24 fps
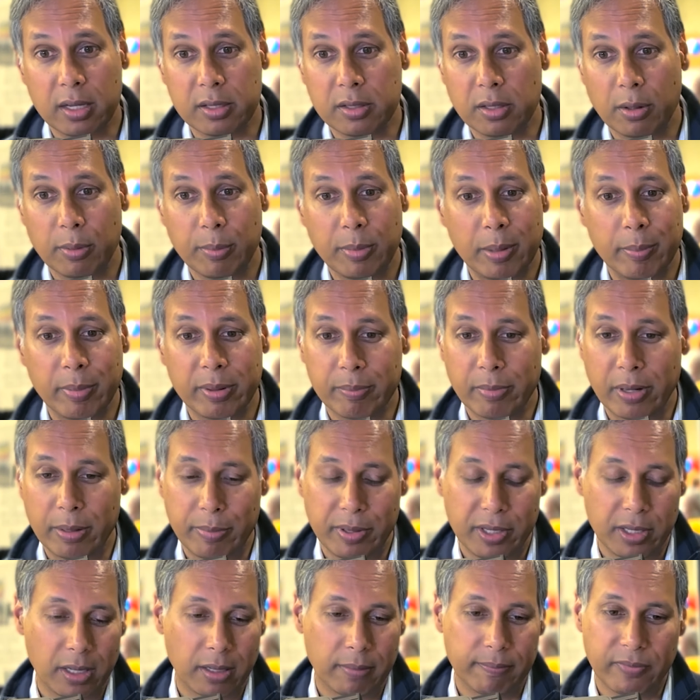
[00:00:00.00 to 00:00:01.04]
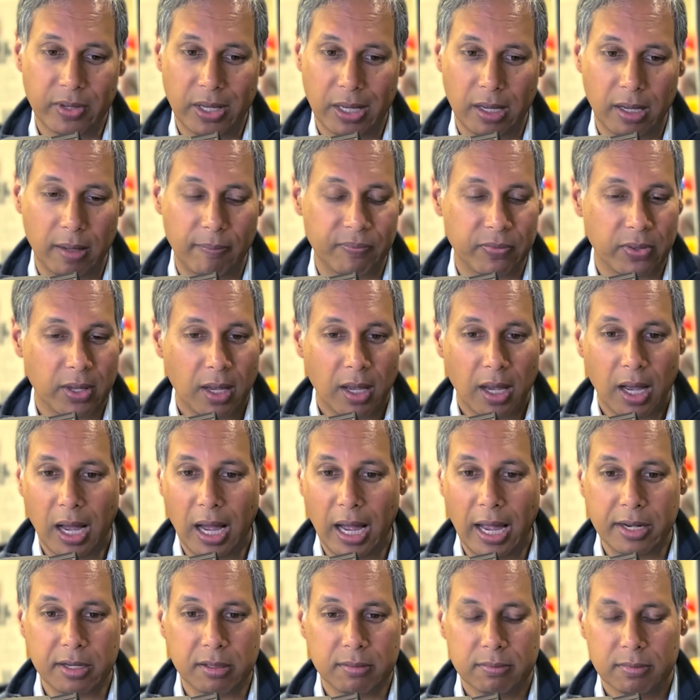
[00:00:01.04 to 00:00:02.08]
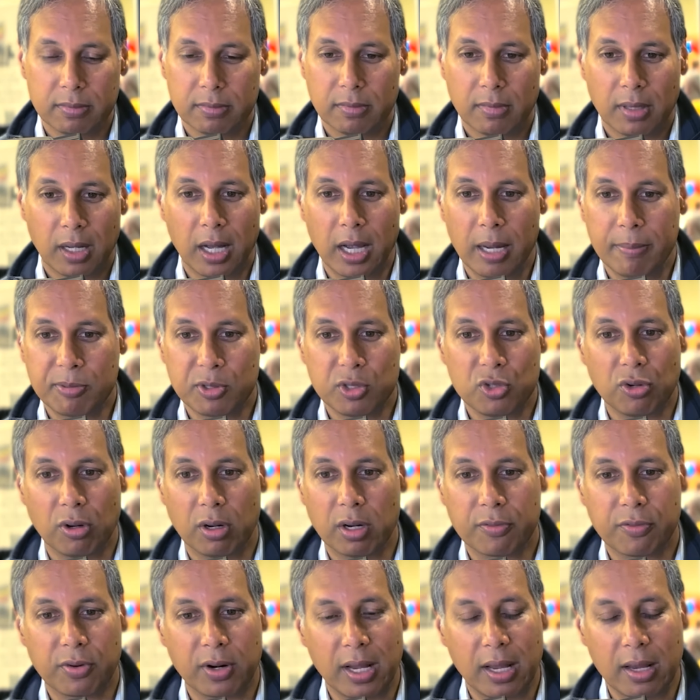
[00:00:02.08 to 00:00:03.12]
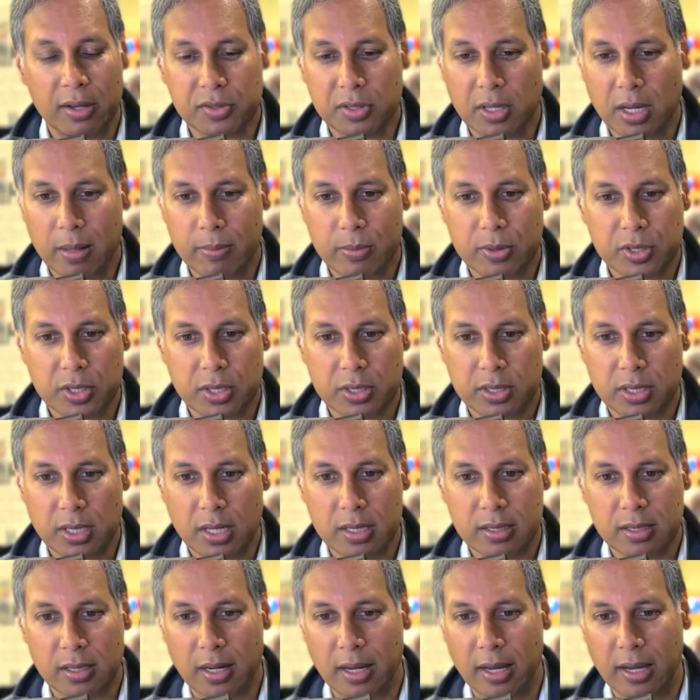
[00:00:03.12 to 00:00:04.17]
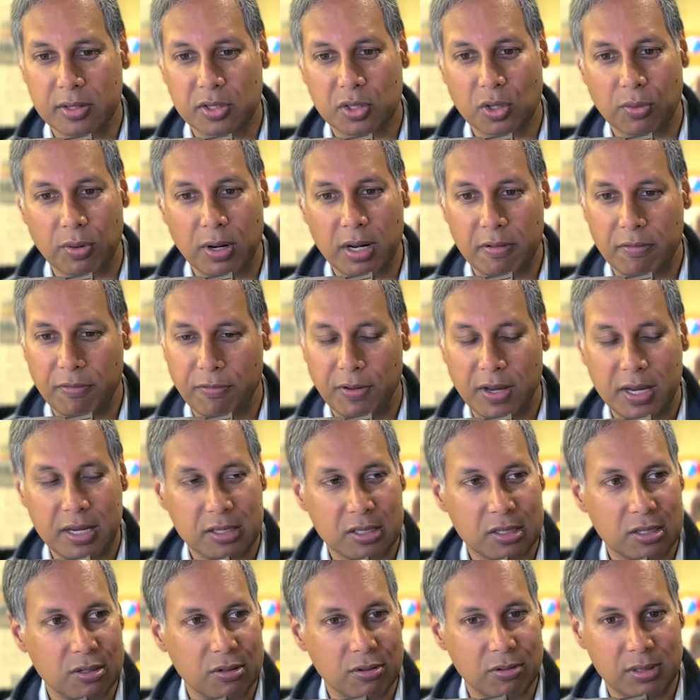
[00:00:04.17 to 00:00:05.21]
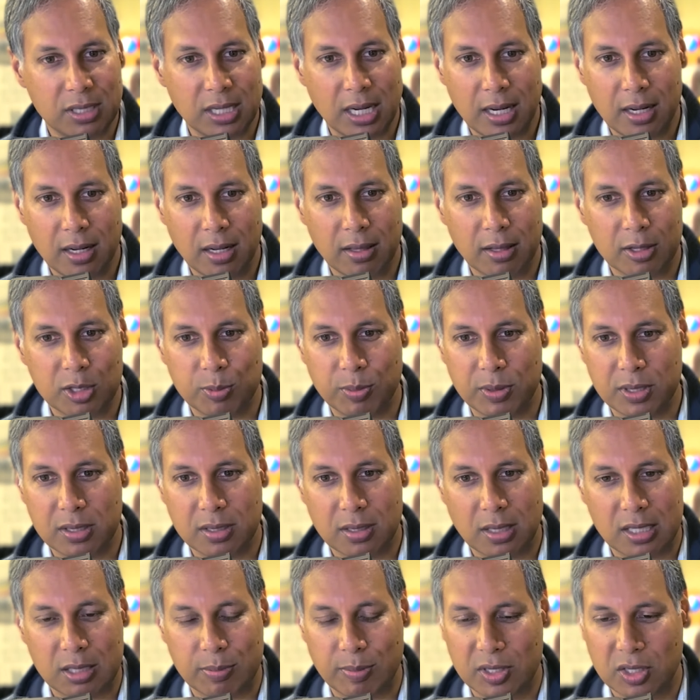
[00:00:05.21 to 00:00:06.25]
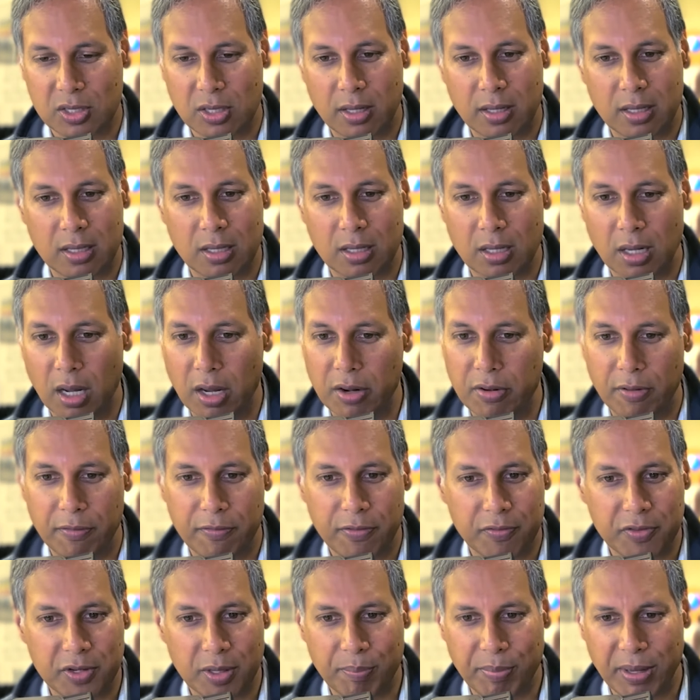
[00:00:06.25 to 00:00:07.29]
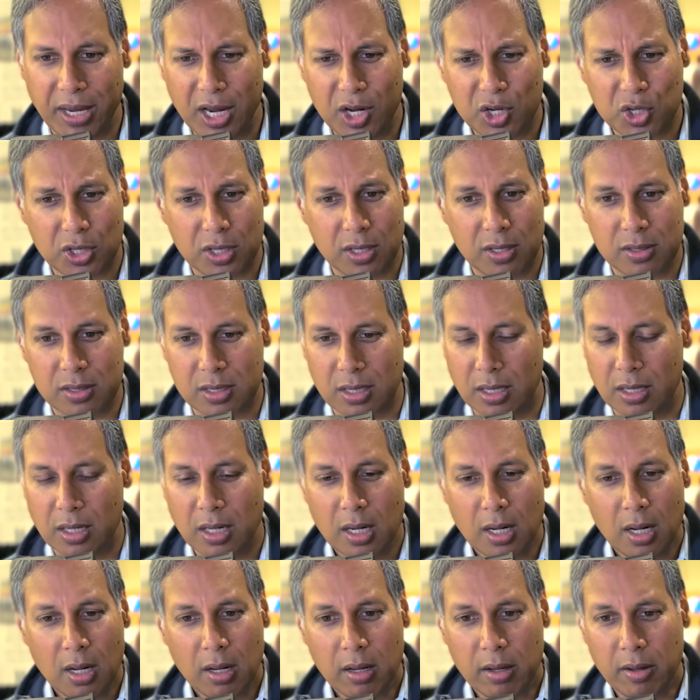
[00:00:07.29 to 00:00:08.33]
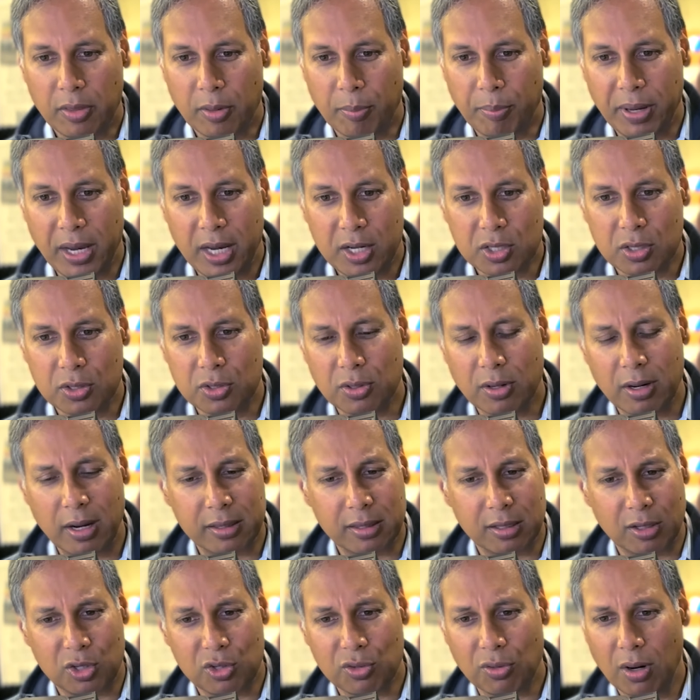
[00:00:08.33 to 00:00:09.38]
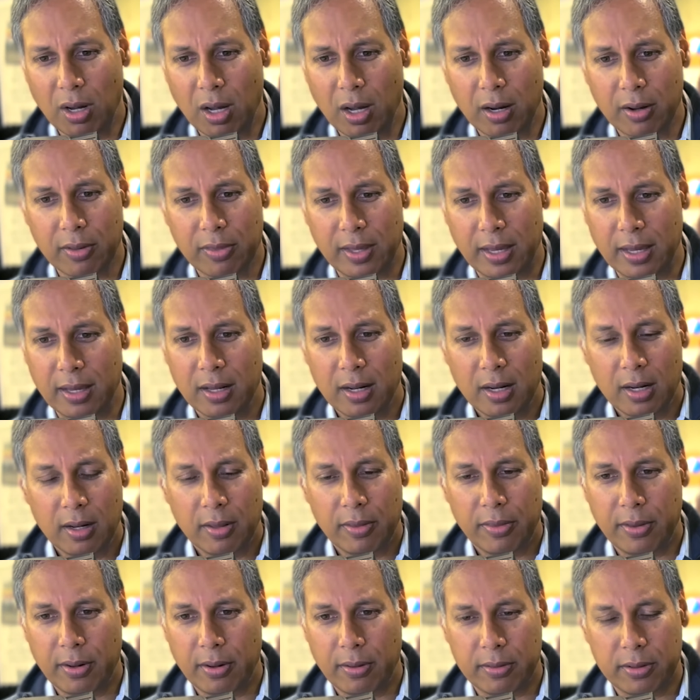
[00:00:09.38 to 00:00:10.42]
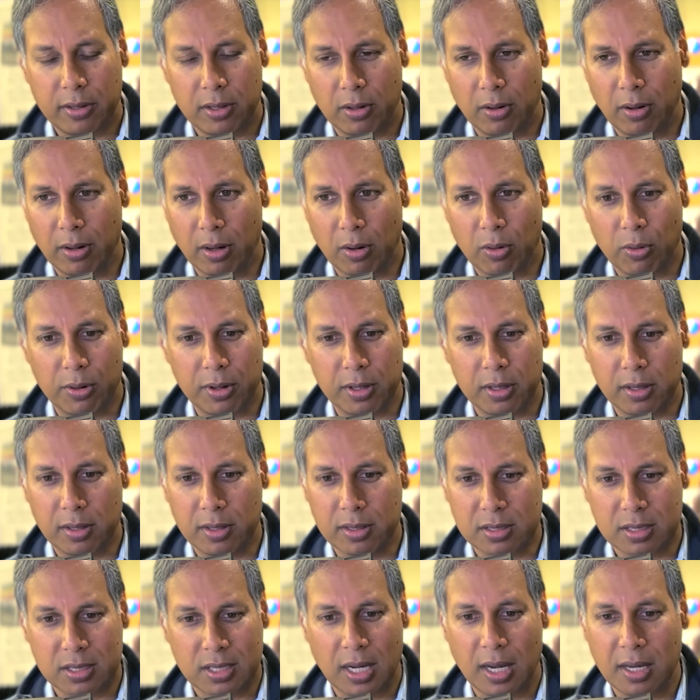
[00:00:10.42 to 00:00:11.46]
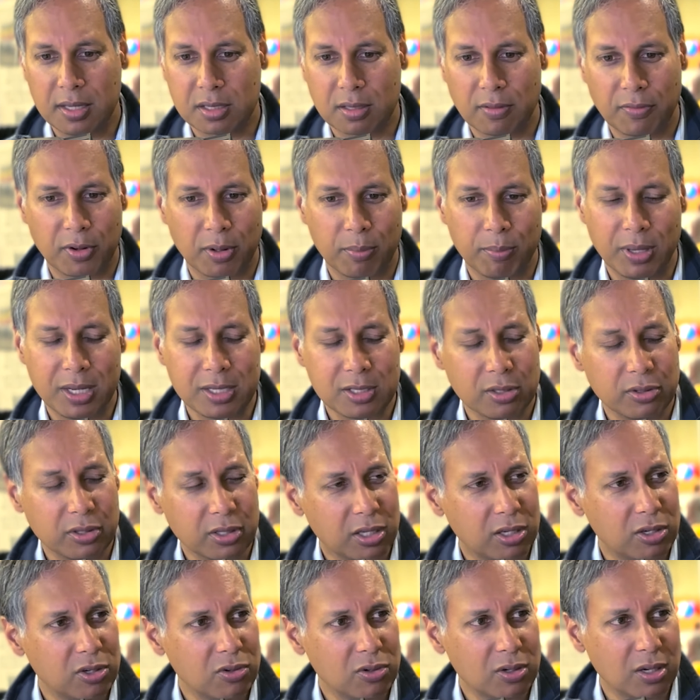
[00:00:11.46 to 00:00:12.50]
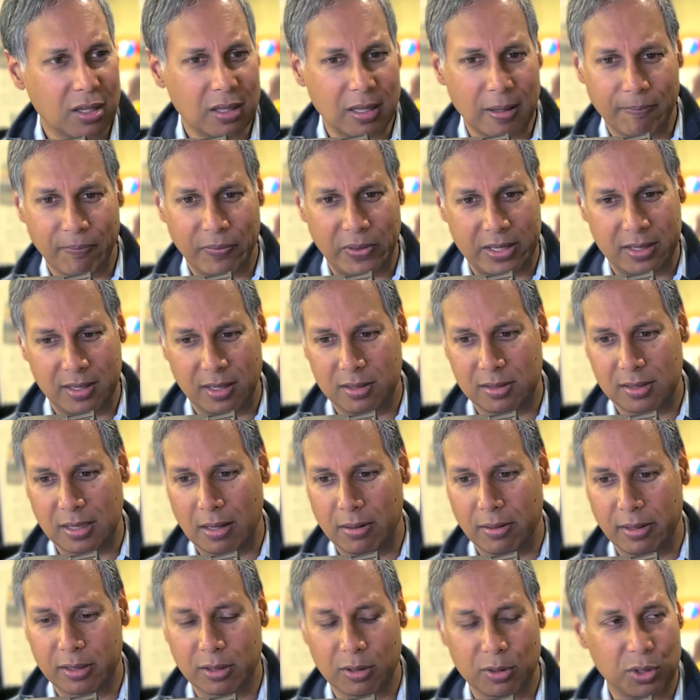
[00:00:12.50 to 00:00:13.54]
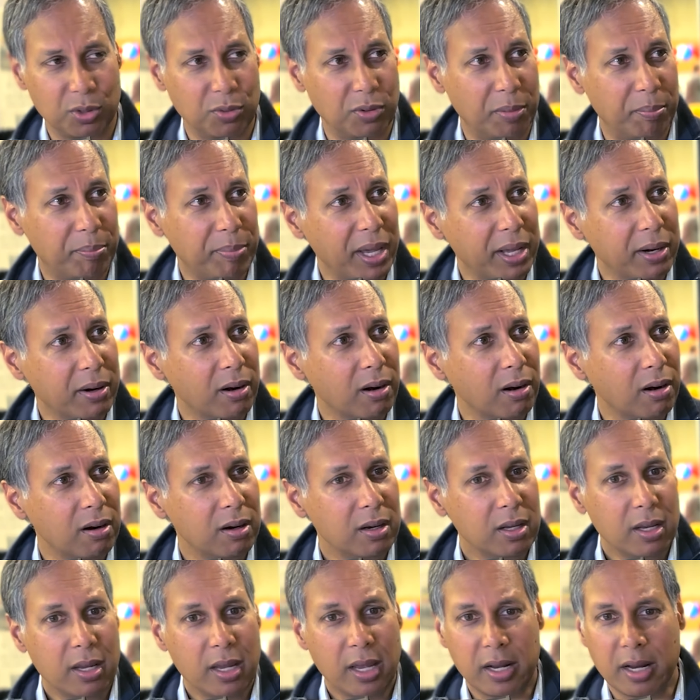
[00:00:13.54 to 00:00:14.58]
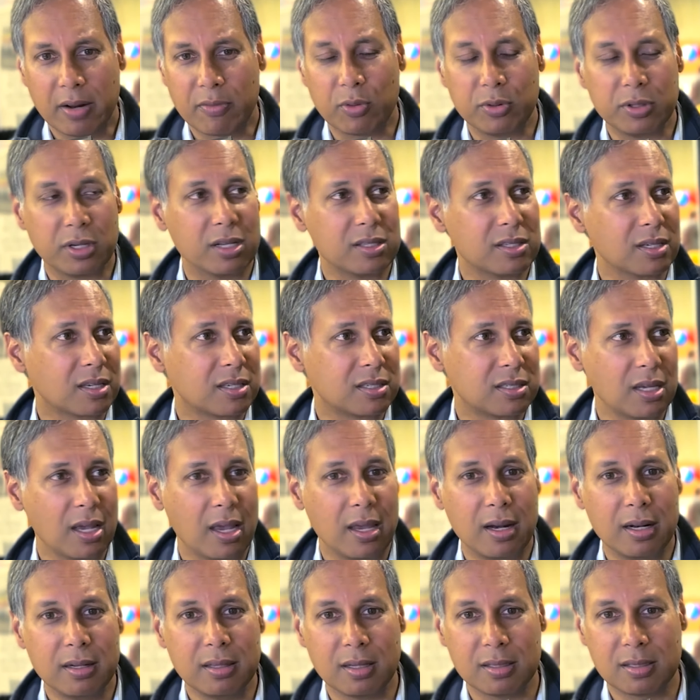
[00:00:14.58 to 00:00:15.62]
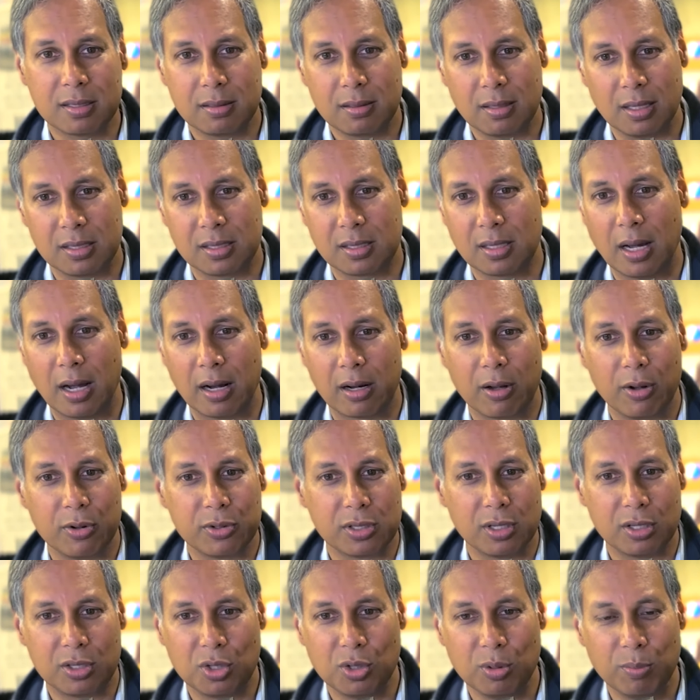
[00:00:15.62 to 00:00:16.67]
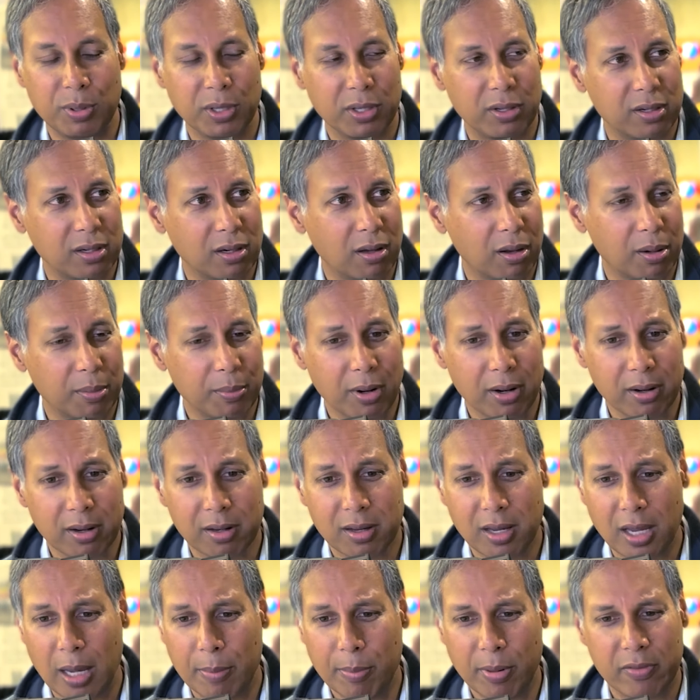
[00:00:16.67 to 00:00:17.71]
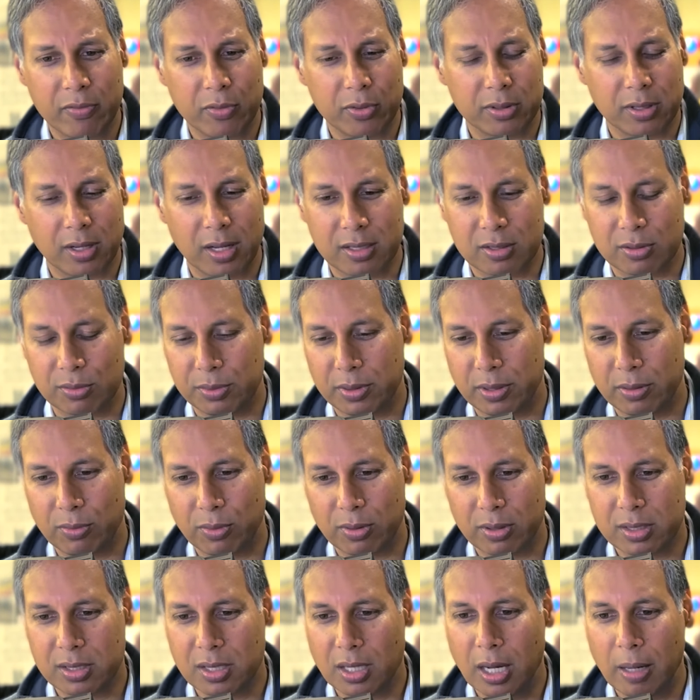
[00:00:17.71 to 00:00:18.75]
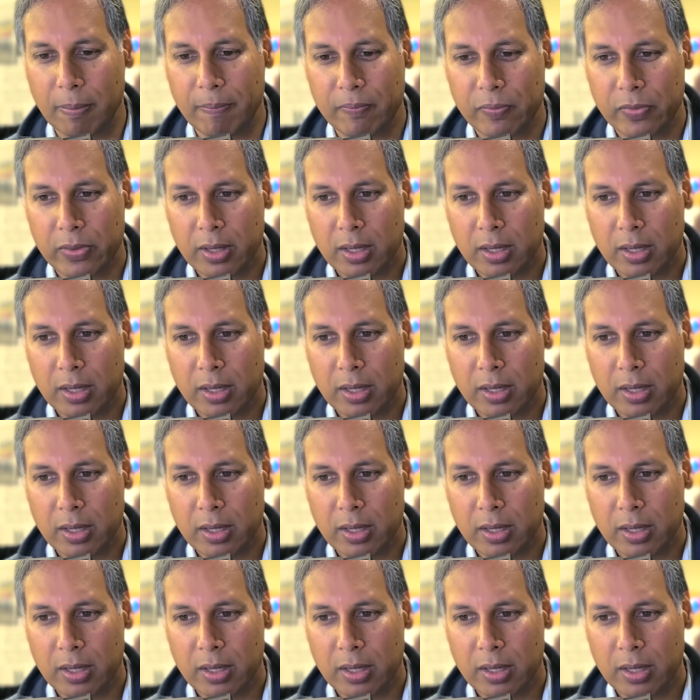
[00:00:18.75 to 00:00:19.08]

And there may, might be a, a hot, hyped drug for Alzheimer's disease. that has great phase two data that's been it's been studied in 150 patients, and, and the patients who got the drug, they, they you know according to this test of their mental acuity, they, they, they, sound like they're doing better, and everyone gets excited, and the, the stock goes to two billion dollar market cap. Everyone gets really worked up,